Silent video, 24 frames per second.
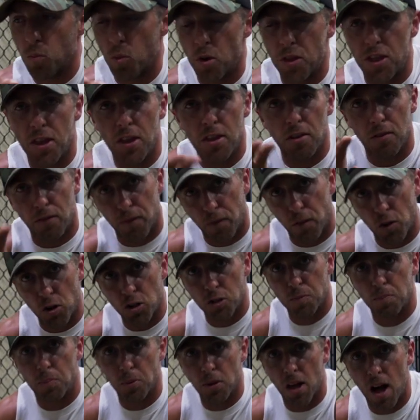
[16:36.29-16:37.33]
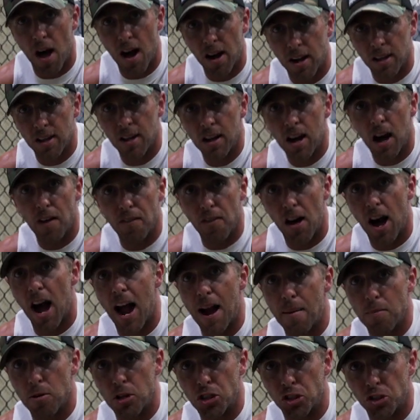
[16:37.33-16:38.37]
within the first block of the
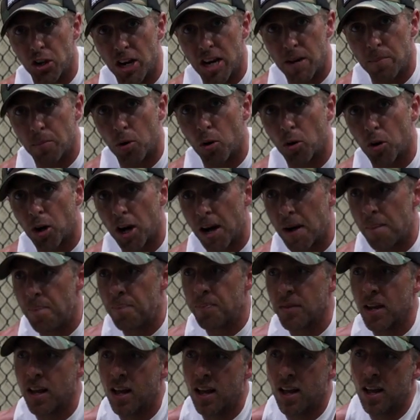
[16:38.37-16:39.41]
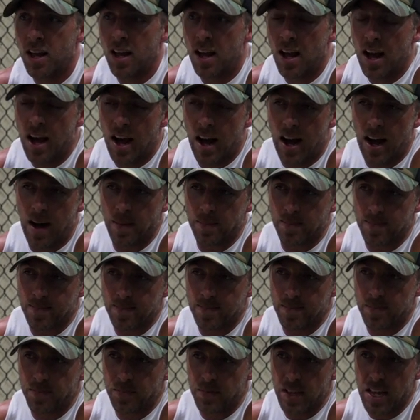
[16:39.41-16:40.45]
hybrid training program,
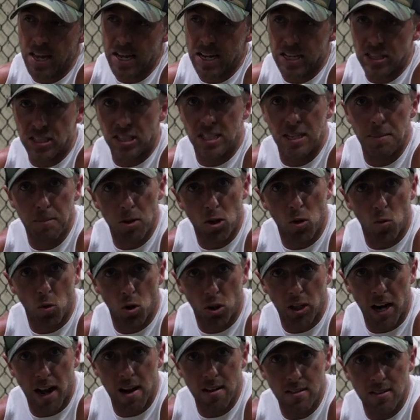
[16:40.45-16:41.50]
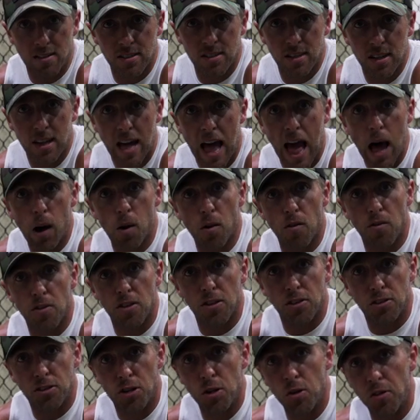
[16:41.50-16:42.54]
it is similar workouts. However,
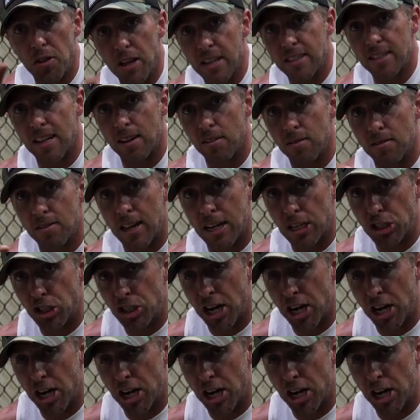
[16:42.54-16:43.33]
the two things that